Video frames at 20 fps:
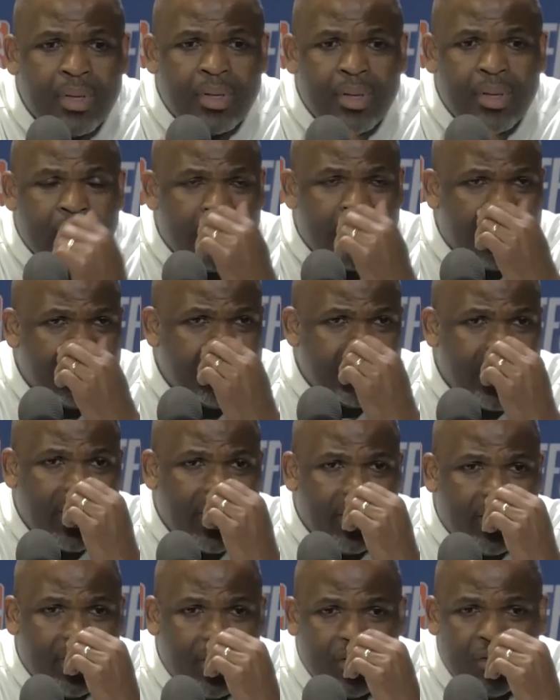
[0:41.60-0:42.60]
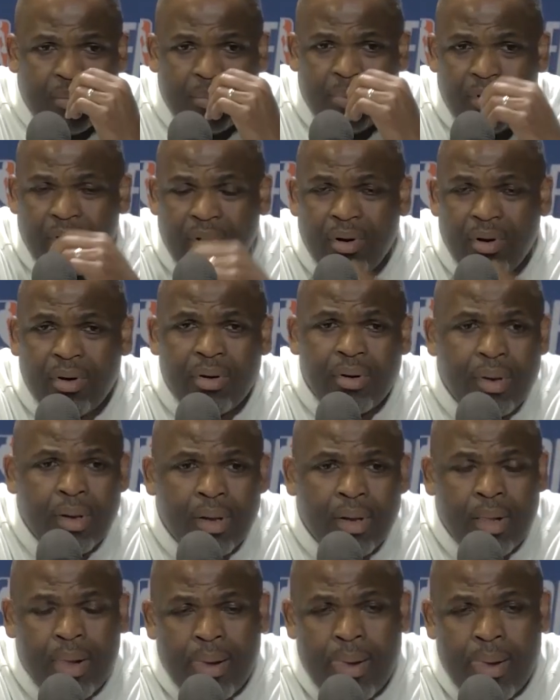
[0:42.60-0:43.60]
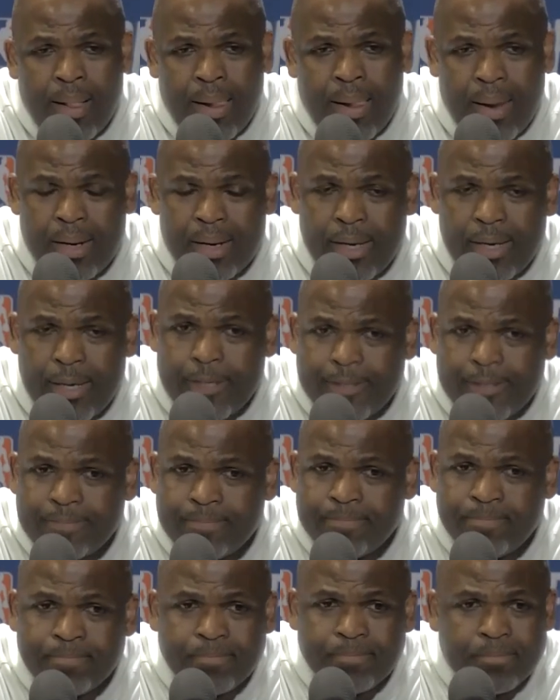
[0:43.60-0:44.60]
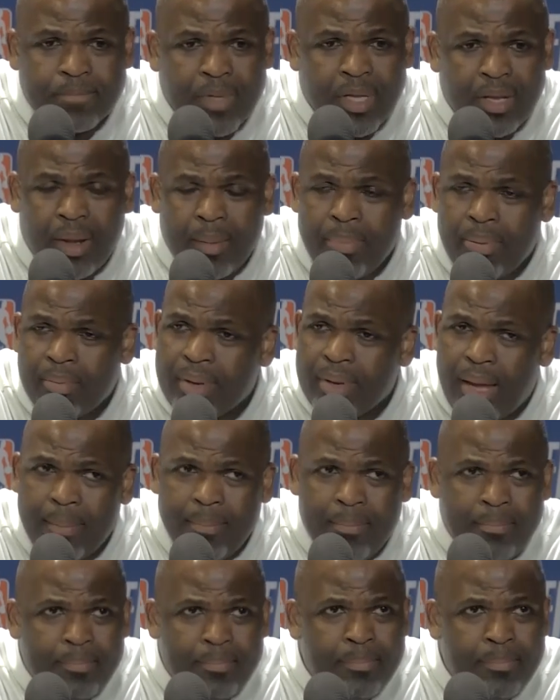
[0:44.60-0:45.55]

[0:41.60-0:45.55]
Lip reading: of taking care of the ball. You know, not